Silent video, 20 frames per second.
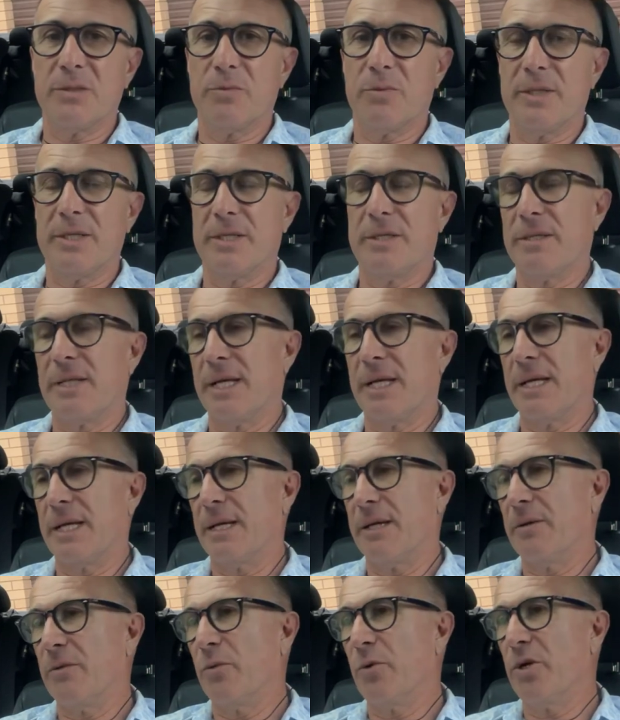with
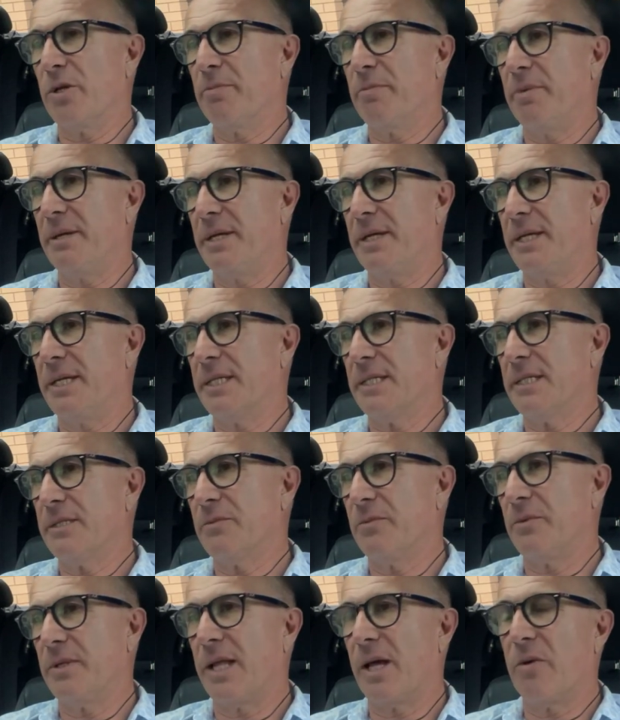work peers,
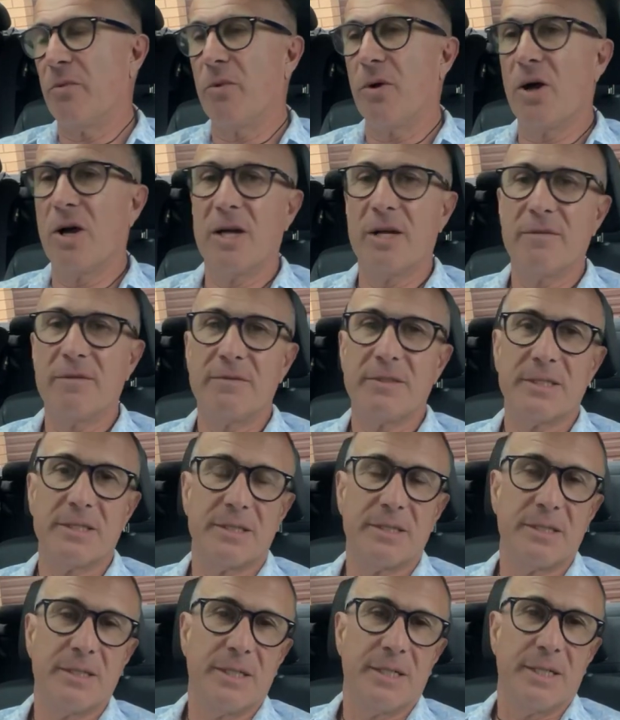with our wives,
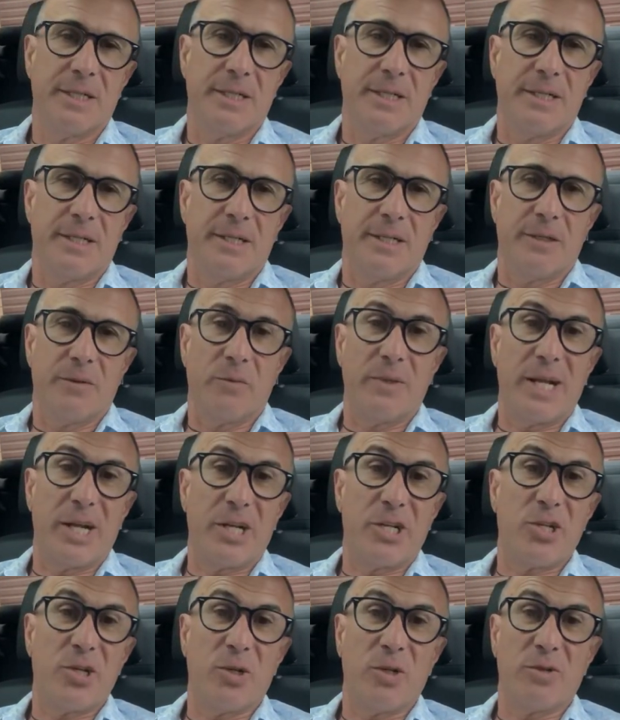with our
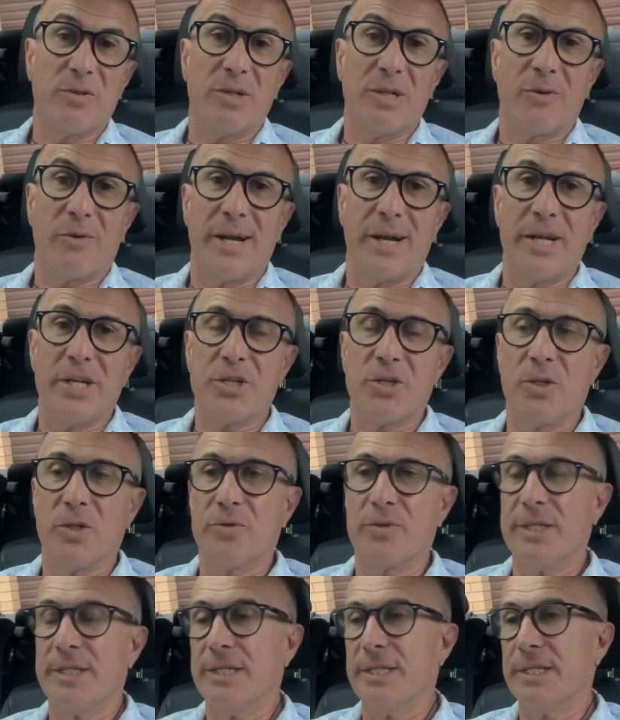children,
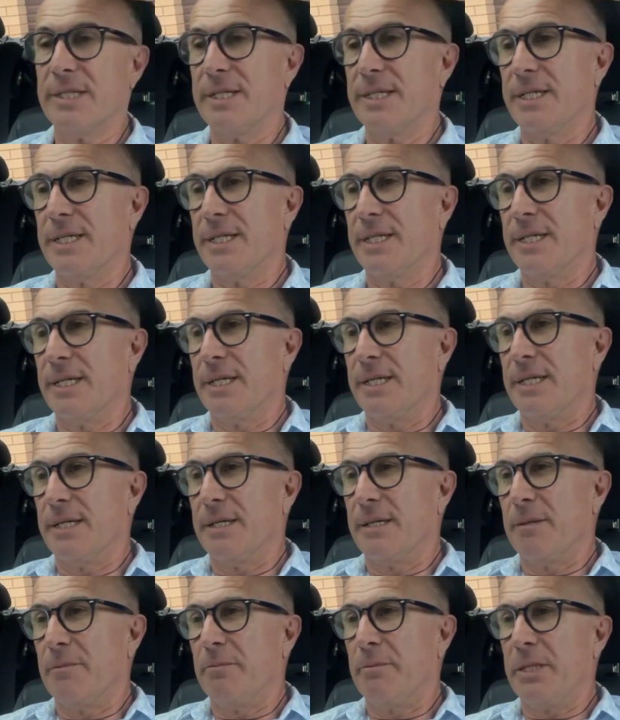grandchildren,
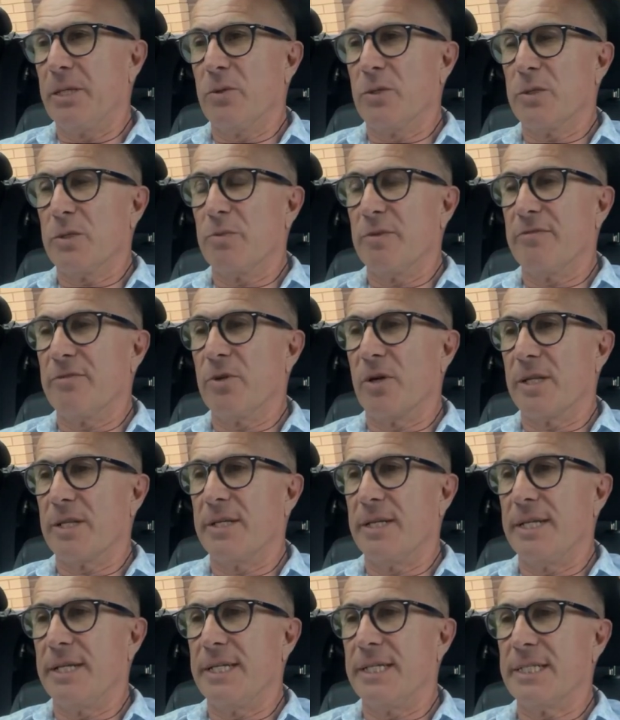because we've got
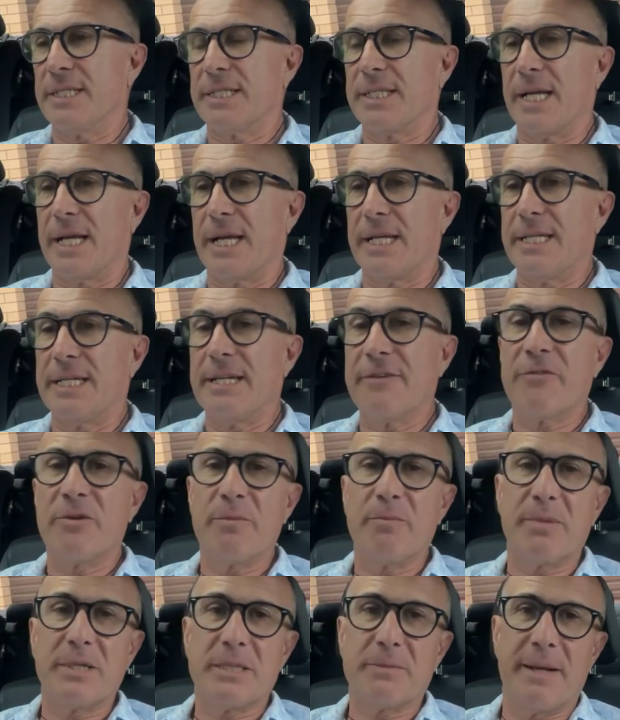these
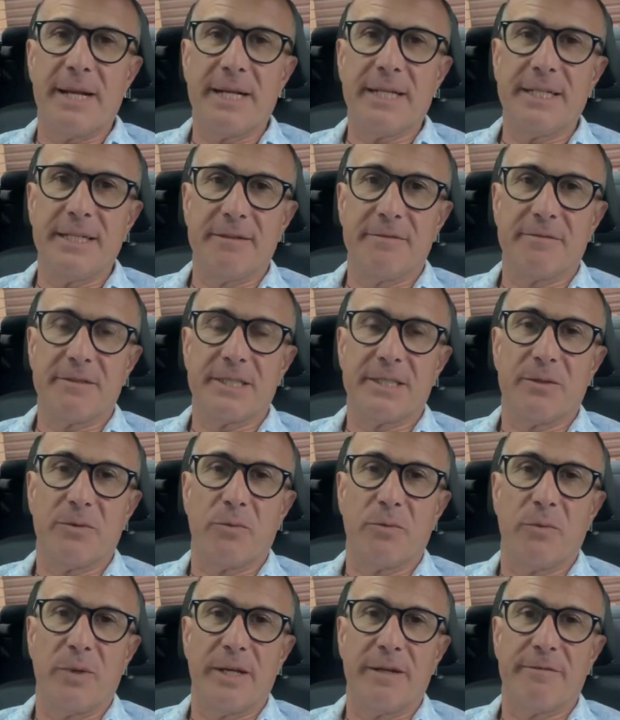different perspectives.
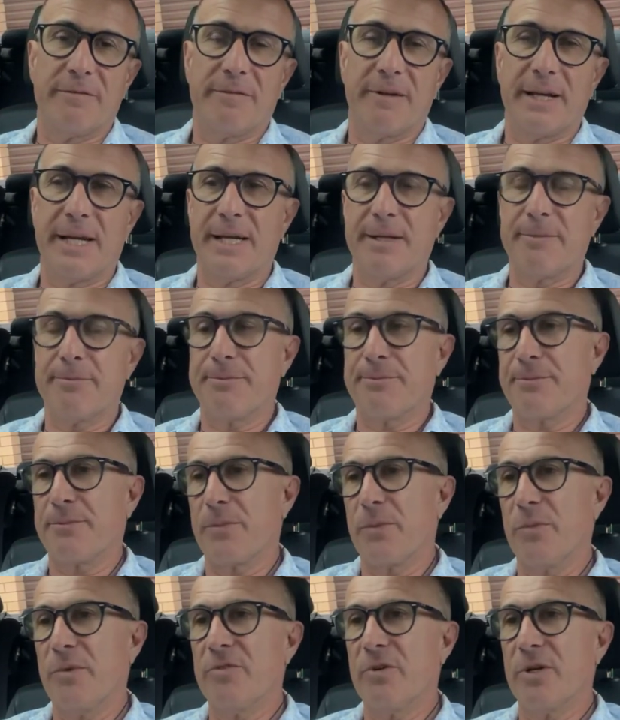We've
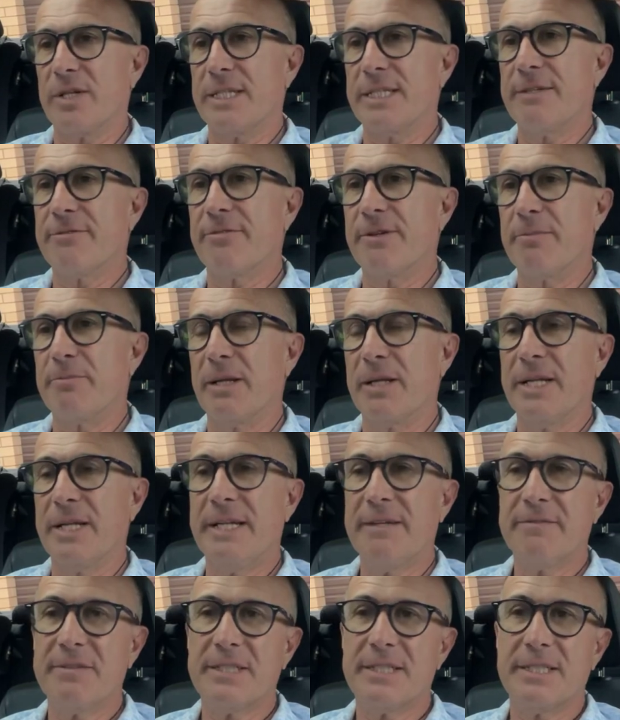got different
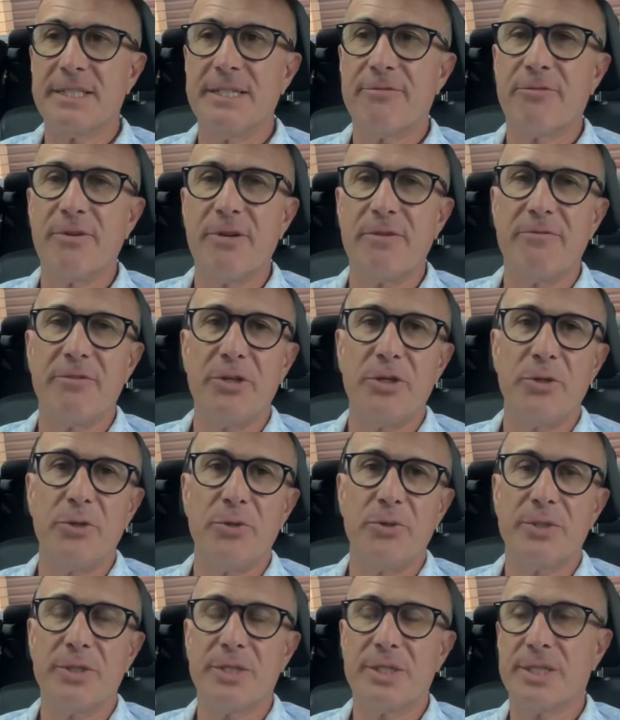beliefs, different
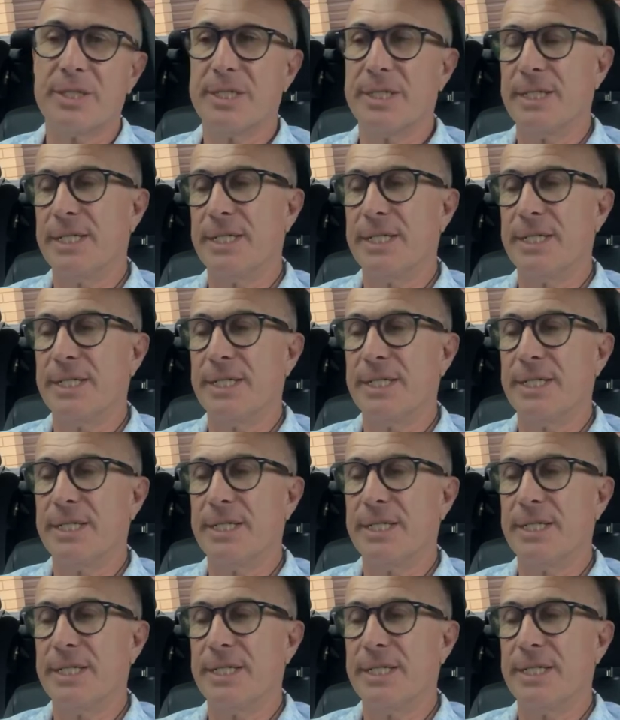views,